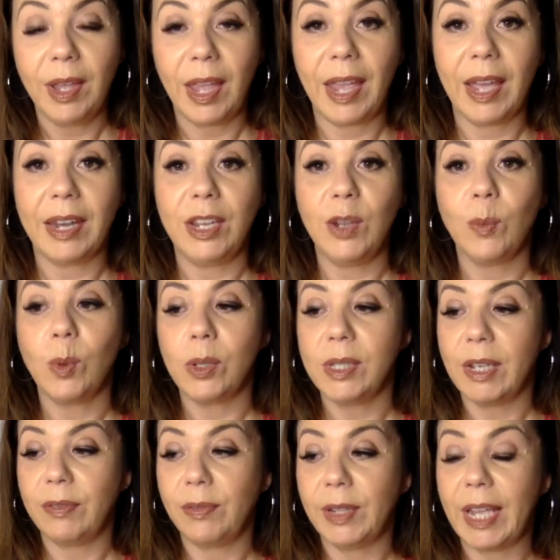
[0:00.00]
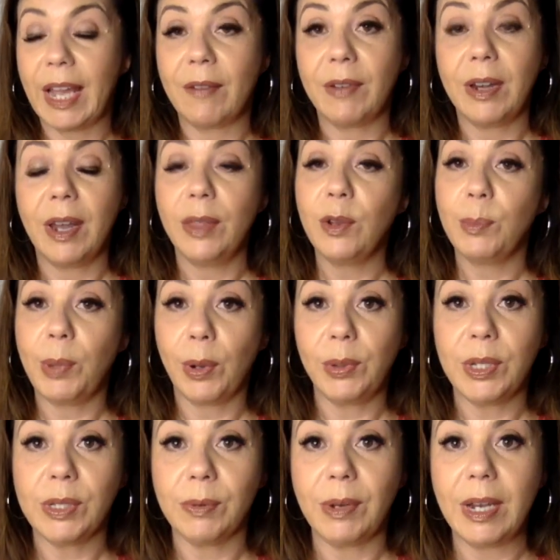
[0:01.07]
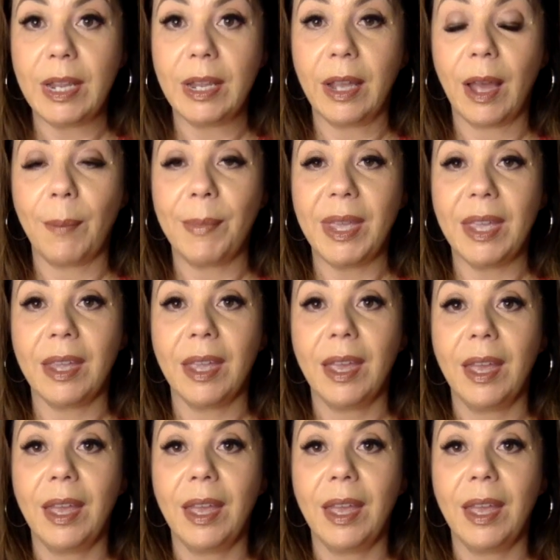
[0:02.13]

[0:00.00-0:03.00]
and you will definitely have another bonus reading coming